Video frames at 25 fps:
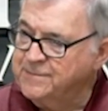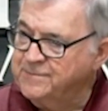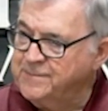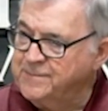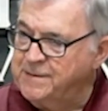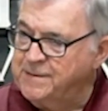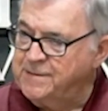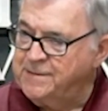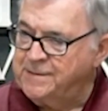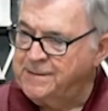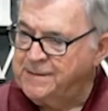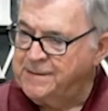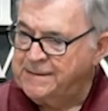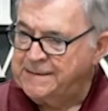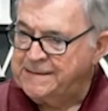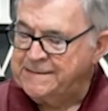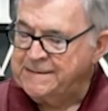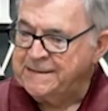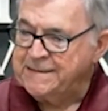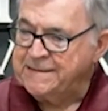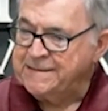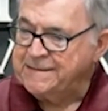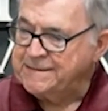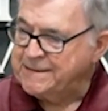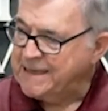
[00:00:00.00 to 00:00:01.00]
to
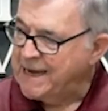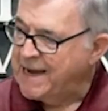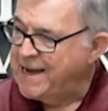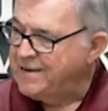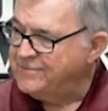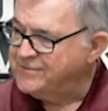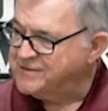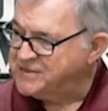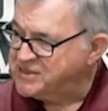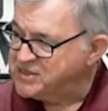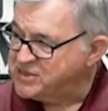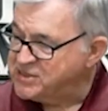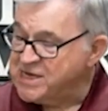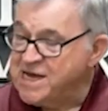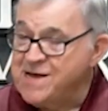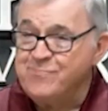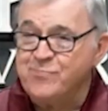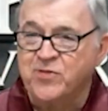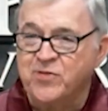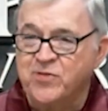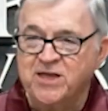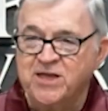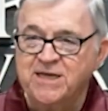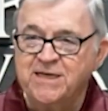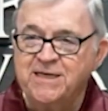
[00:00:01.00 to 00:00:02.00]
have
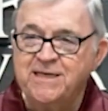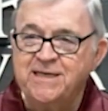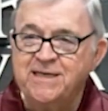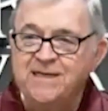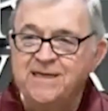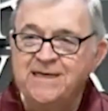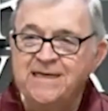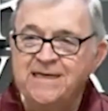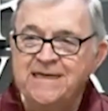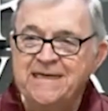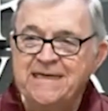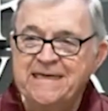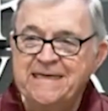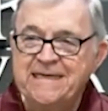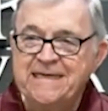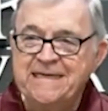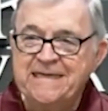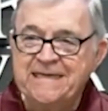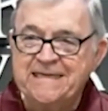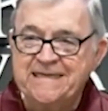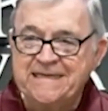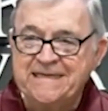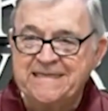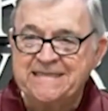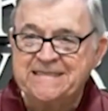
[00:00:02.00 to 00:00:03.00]
something
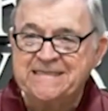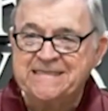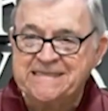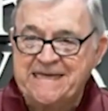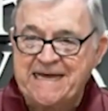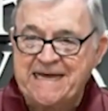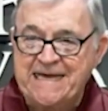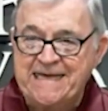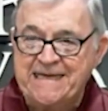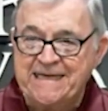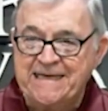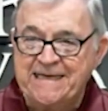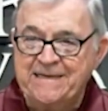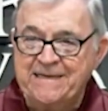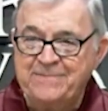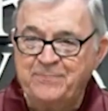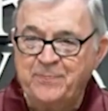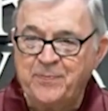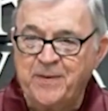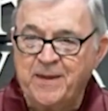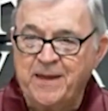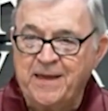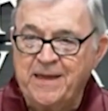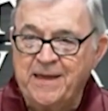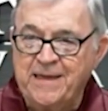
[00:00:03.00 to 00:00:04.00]
to say.
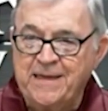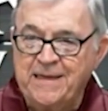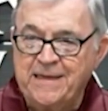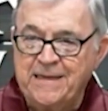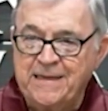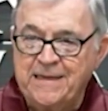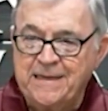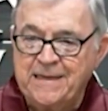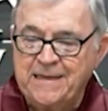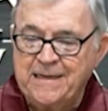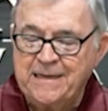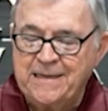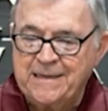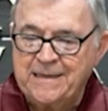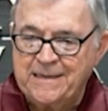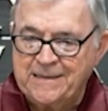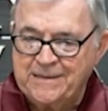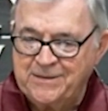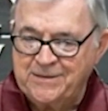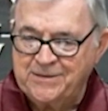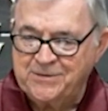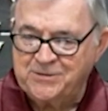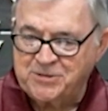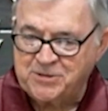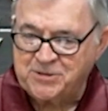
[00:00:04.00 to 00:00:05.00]
I
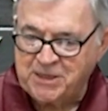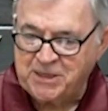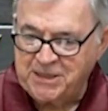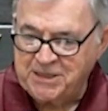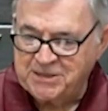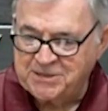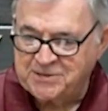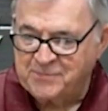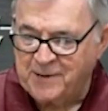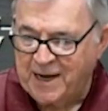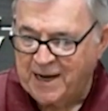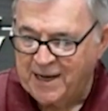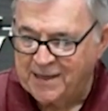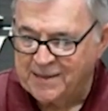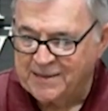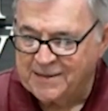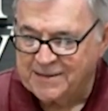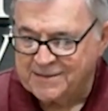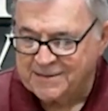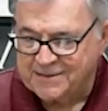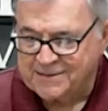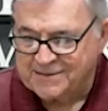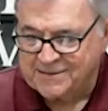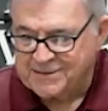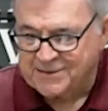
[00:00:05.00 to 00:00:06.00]
used to teach my
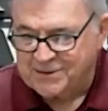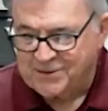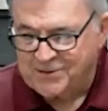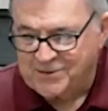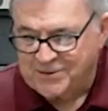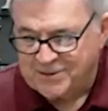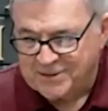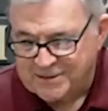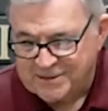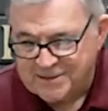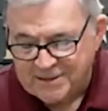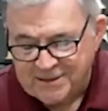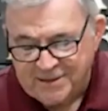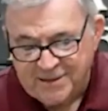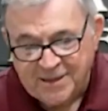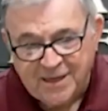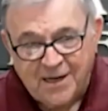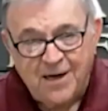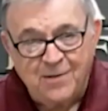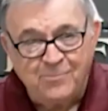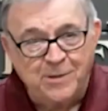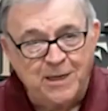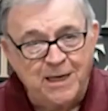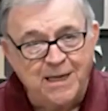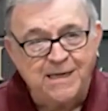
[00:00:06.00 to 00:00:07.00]
students in the
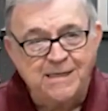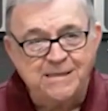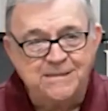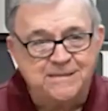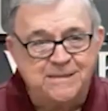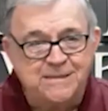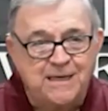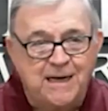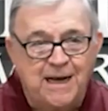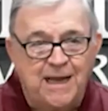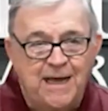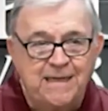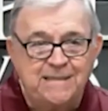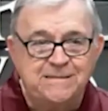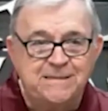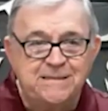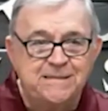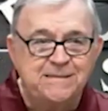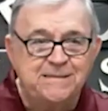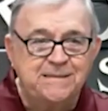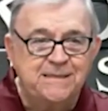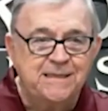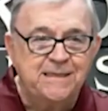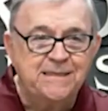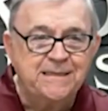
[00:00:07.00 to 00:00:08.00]
homiletics classes
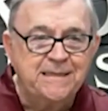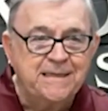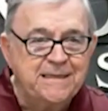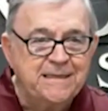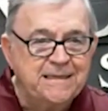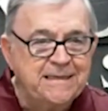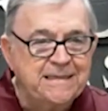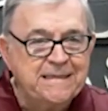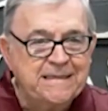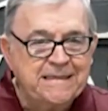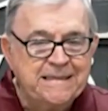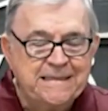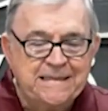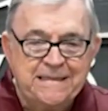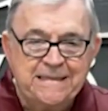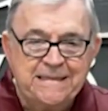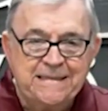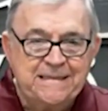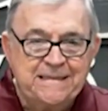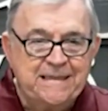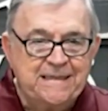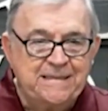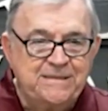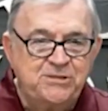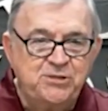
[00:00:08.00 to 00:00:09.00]
that
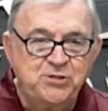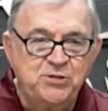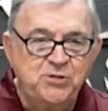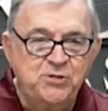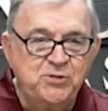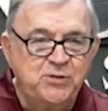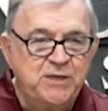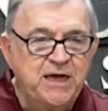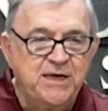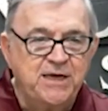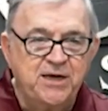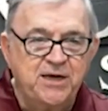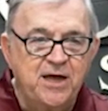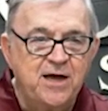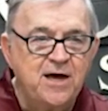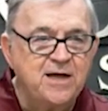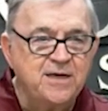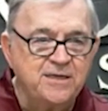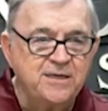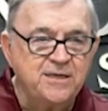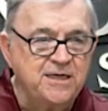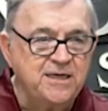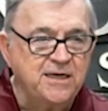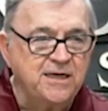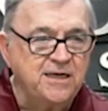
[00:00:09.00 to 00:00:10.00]
that you
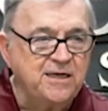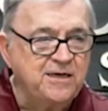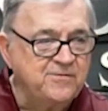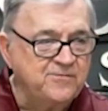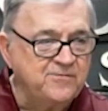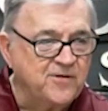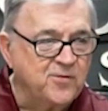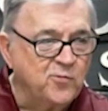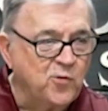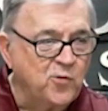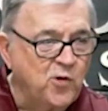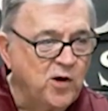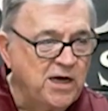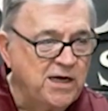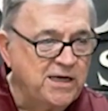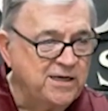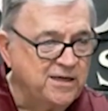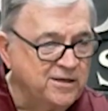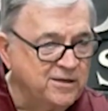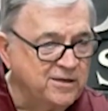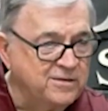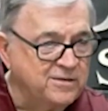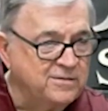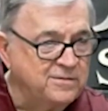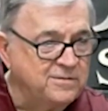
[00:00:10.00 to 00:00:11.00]
cannot deliver
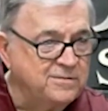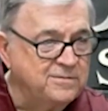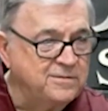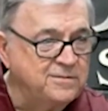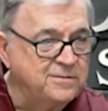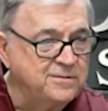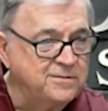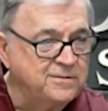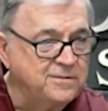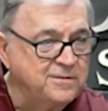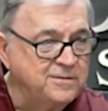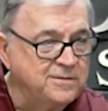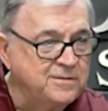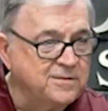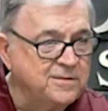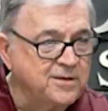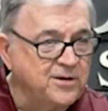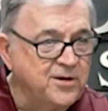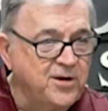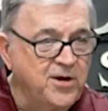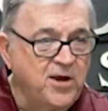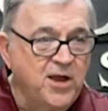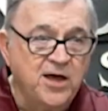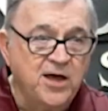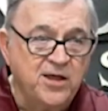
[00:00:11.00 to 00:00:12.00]
well
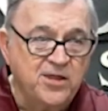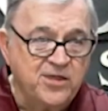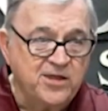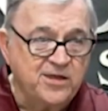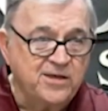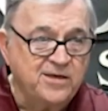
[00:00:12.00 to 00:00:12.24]
nothing.